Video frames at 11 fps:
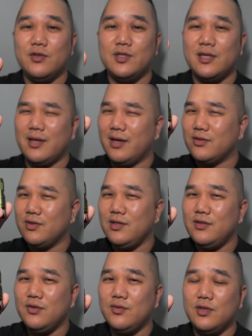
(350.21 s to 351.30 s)
use it. I actually
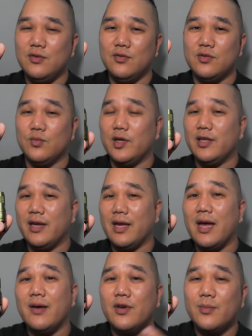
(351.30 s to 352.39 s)
do use the one I
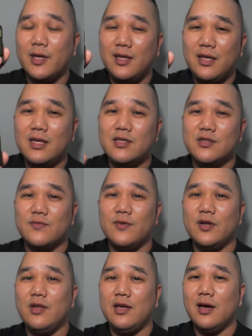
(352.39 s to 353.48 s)
have on my keys
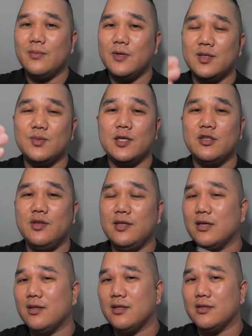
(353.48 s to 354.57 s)
fairly often, especially
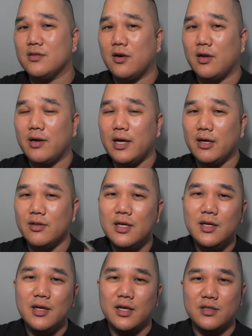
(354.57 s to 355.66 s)
now that it's darker out.
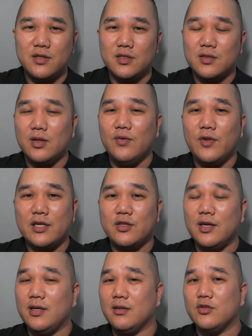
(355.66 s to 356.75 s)
It's just a little
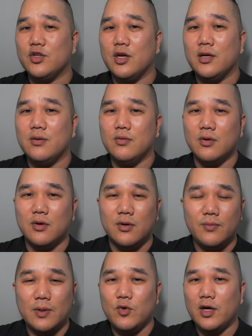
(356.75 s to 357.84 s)
flashlight in the truck or
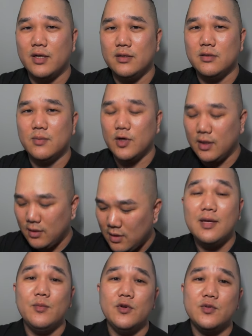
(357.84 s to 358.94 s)
if I'm walking somewhere. And
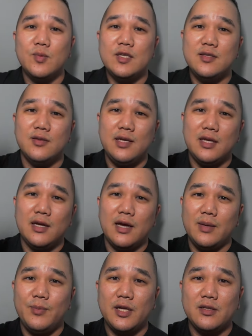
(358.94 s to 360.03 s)
then most recently,
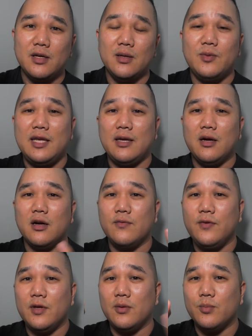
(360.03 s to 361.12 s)
I picked up the
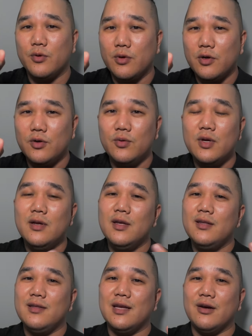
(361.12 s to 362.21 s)
Arkfeld Pro
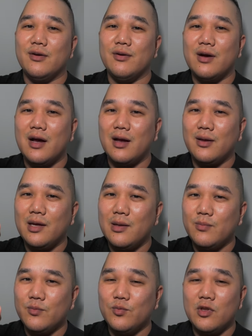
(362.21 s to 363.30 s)
now,
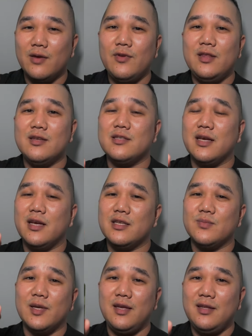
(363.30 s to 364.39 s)
I'm loving this
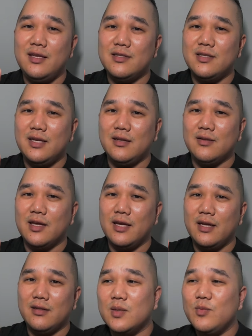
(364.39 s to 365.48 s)
as my EDC
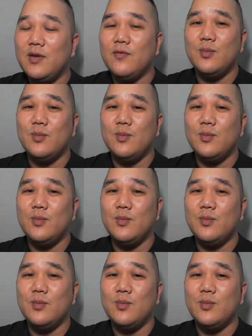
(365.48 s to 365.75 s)
light. Something